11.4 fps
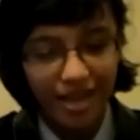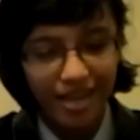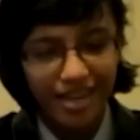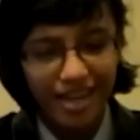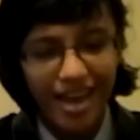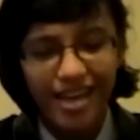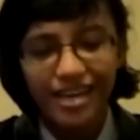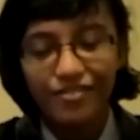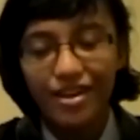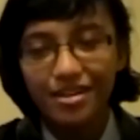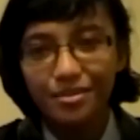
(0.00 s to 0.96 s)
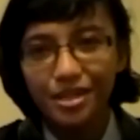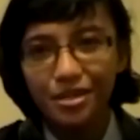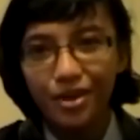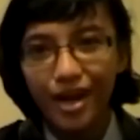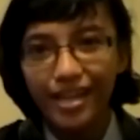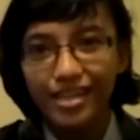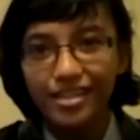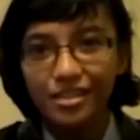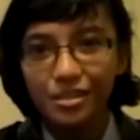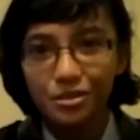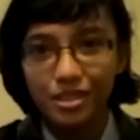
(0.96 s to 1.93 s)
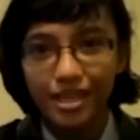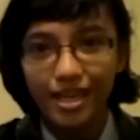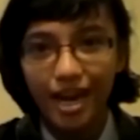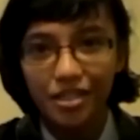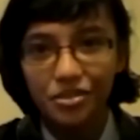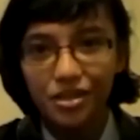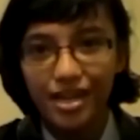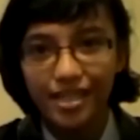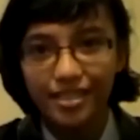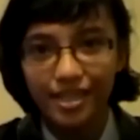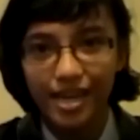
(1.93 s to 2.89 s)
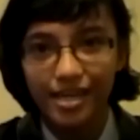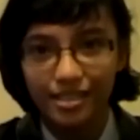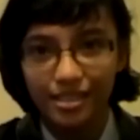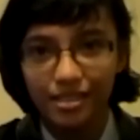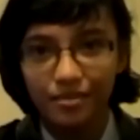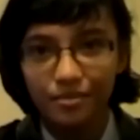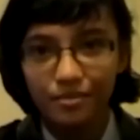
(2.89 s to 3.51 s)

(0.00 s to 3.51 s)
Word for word: and they had developed a new idea using hydroelectric energy.